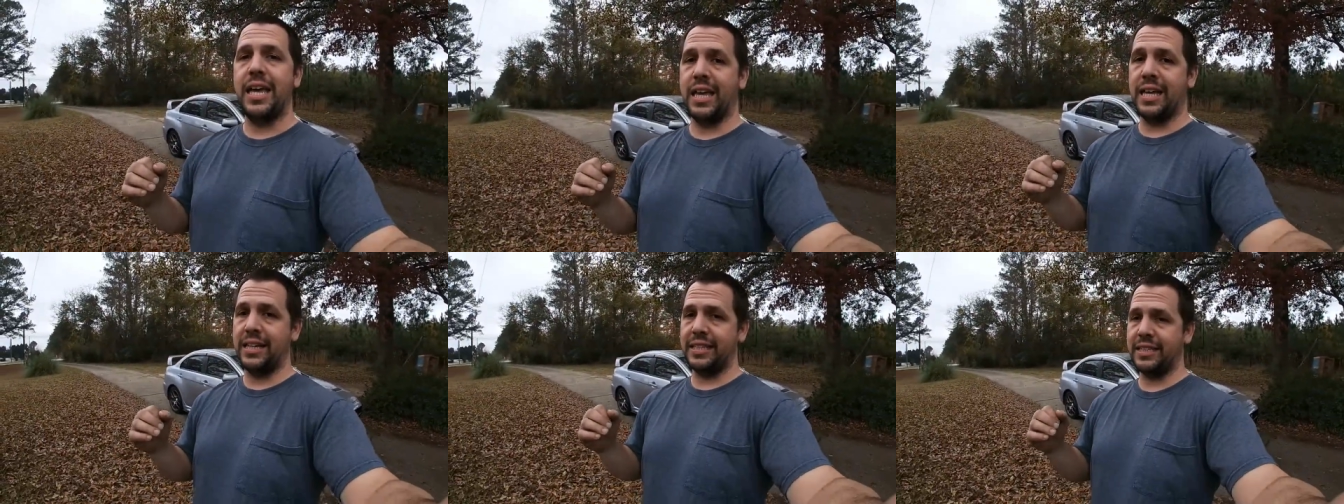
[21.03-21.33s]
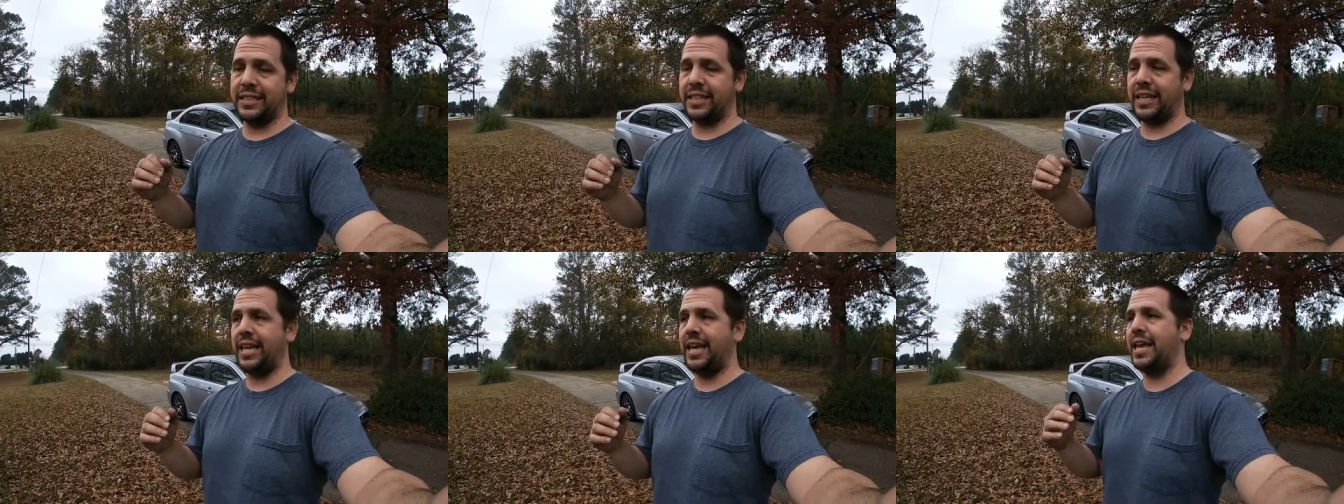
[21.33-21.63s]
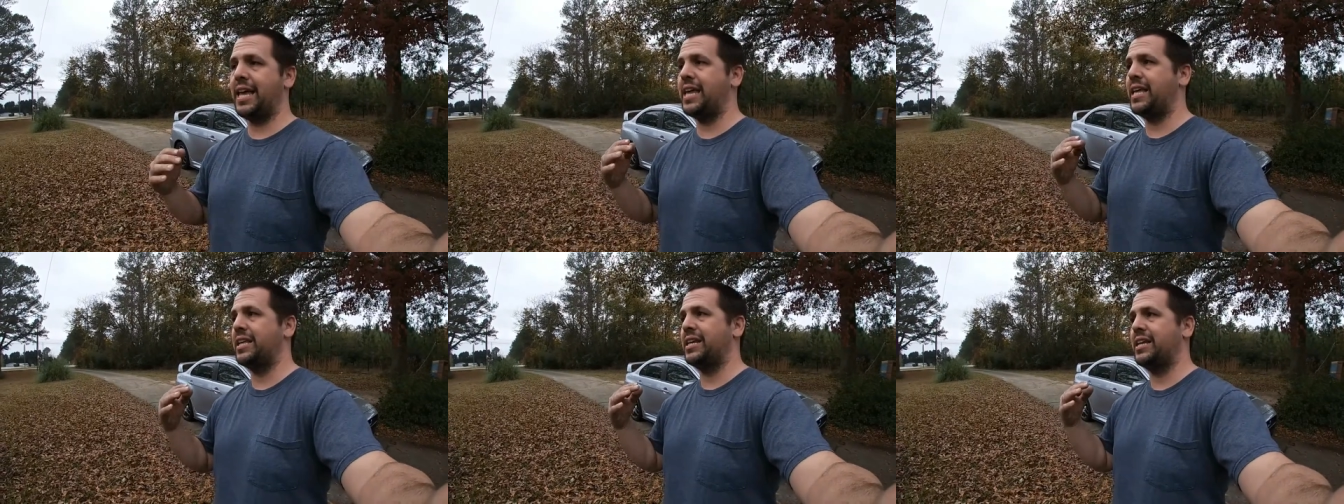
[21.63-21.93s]
it
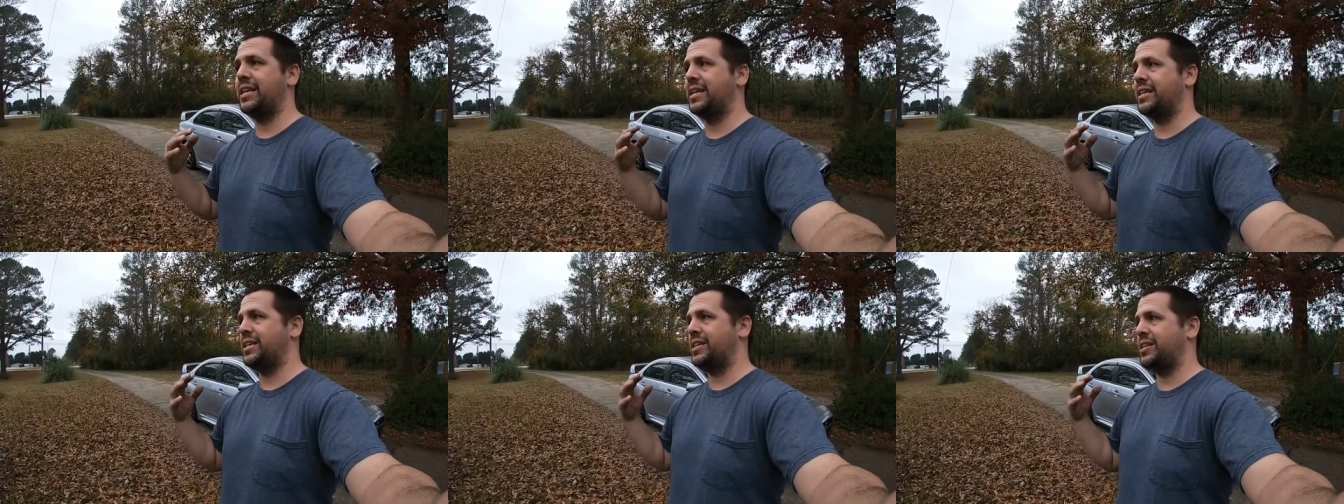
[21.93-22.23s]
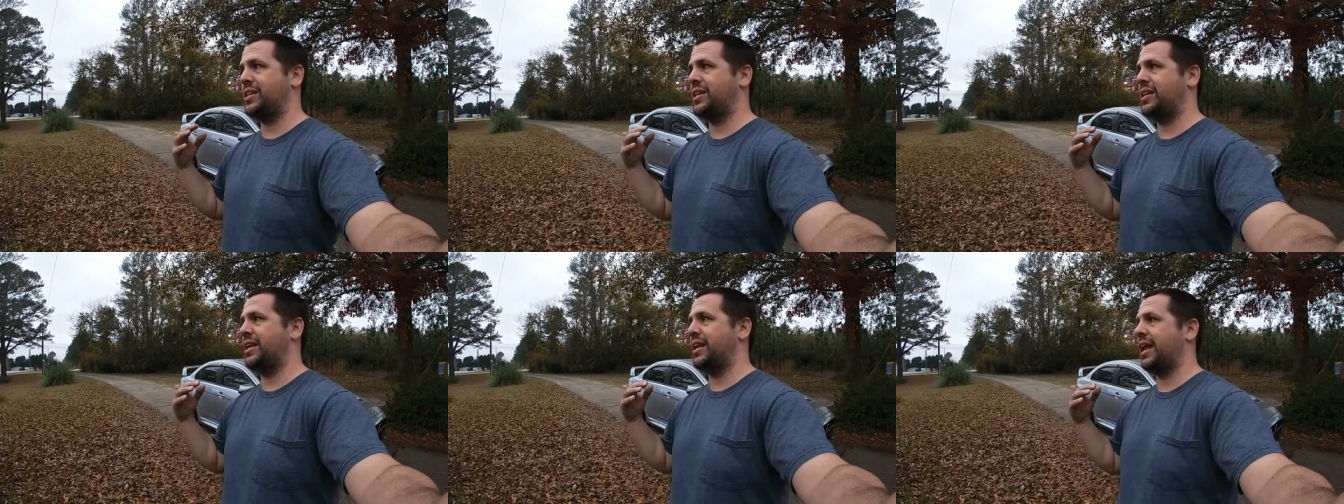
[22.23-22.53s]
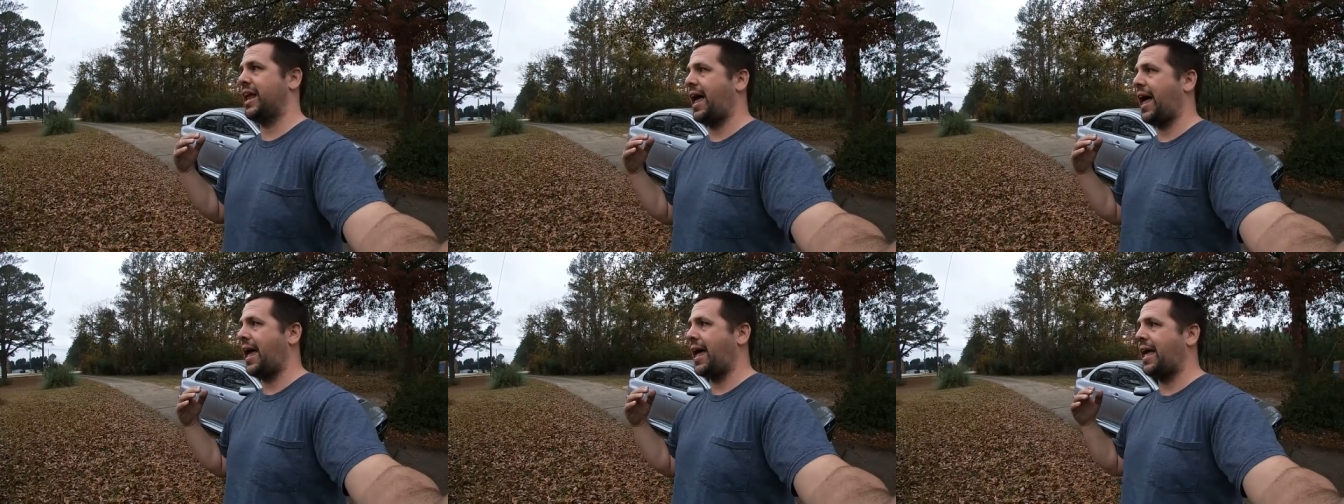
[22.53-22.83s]
it
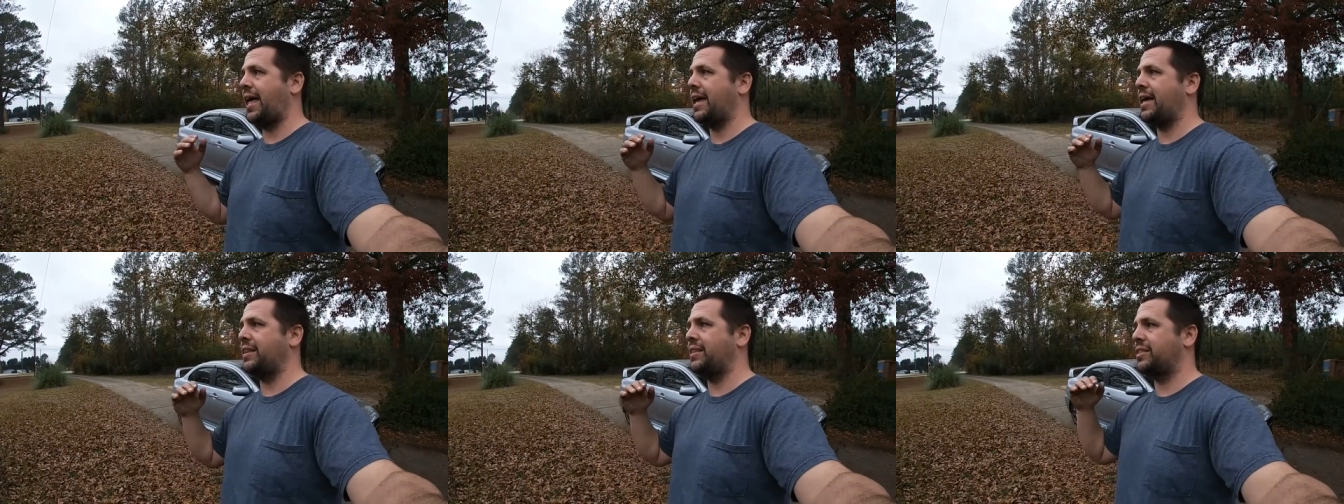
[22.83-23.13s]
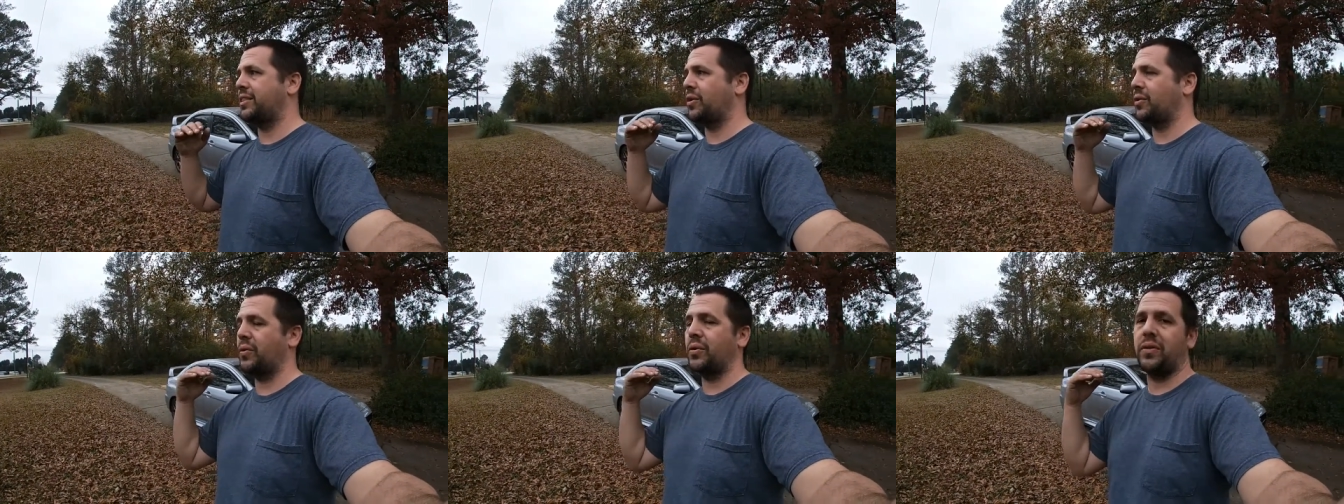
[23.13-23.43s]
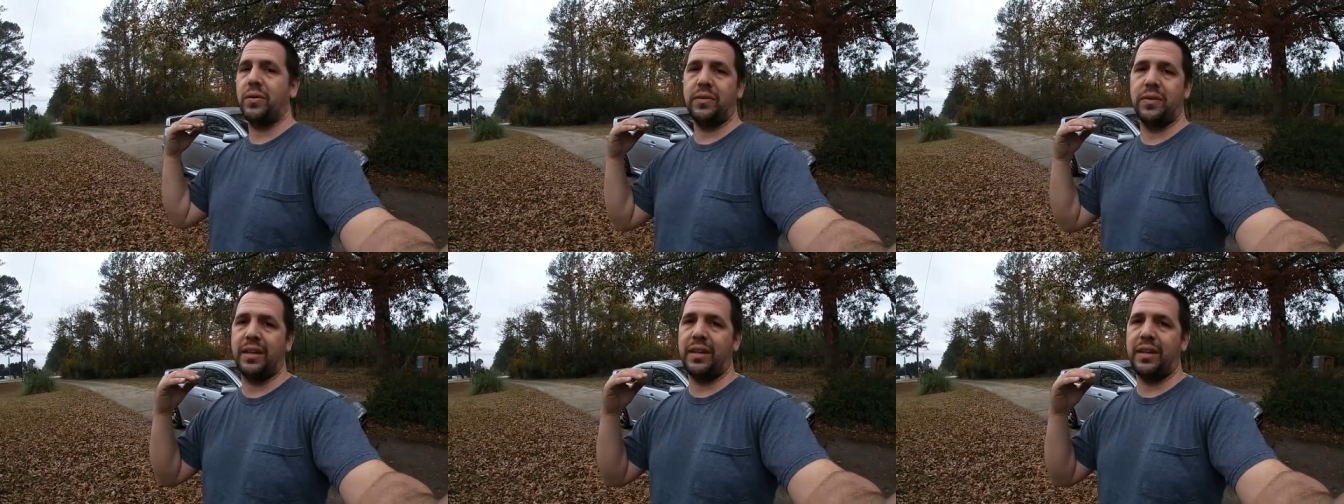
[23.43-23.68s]
there